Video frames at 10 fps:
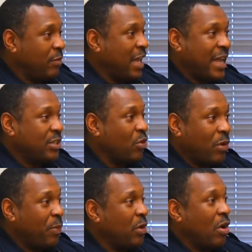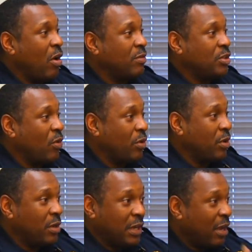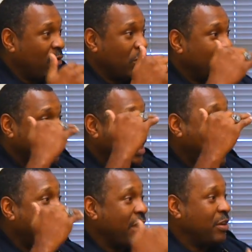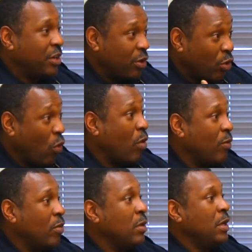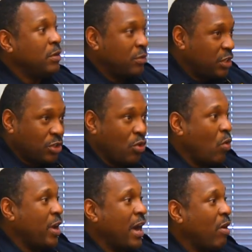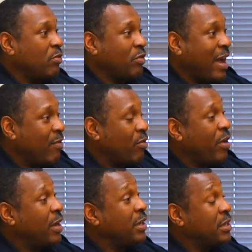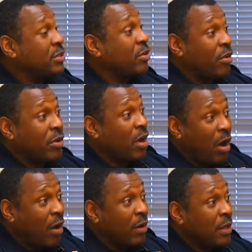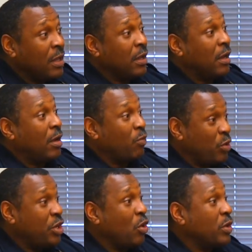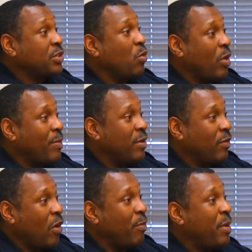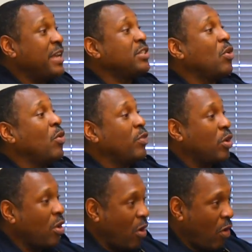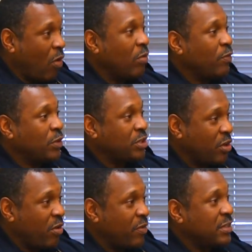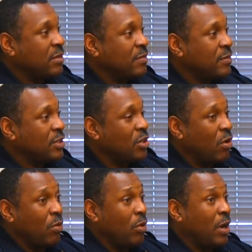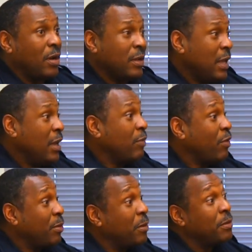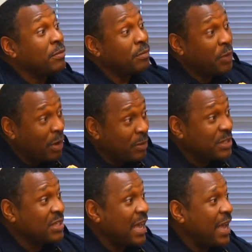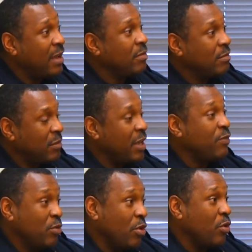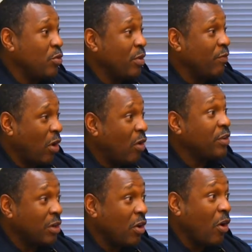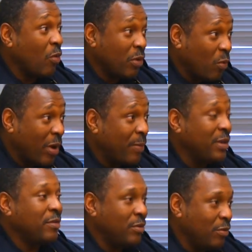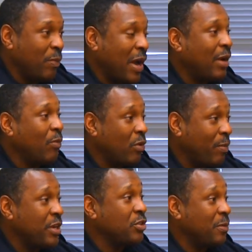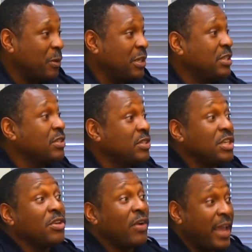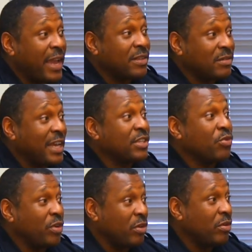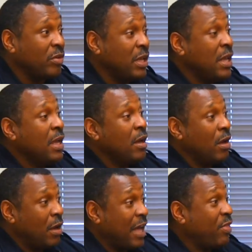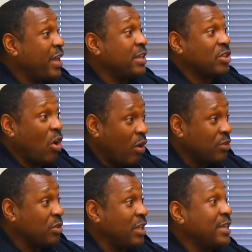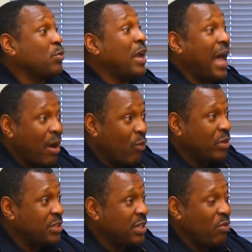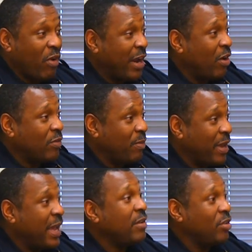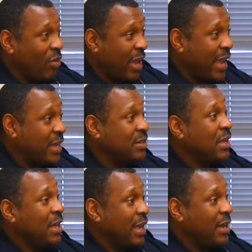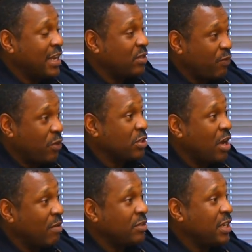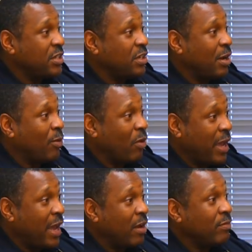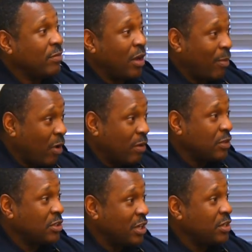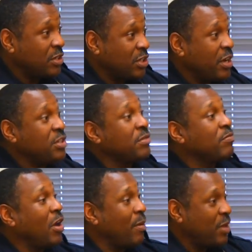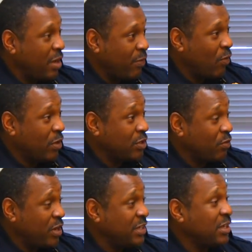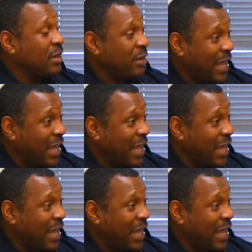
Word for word: that is going to put her also on a level that's higher than normal just going out driving around in his or her car. Um, we know it's a weapon involved based on the call for service. So uh, from the public side, if you know you're involved in the call with a weapon, you probably want to make sure the police can see your hands. That's critical. Uh, I think as an officer, that's what I want to see right off the bat, your hands. And that's the first conversation that I'm going to have. I'm um, Okay. going to Such and such, I'm here for this reason,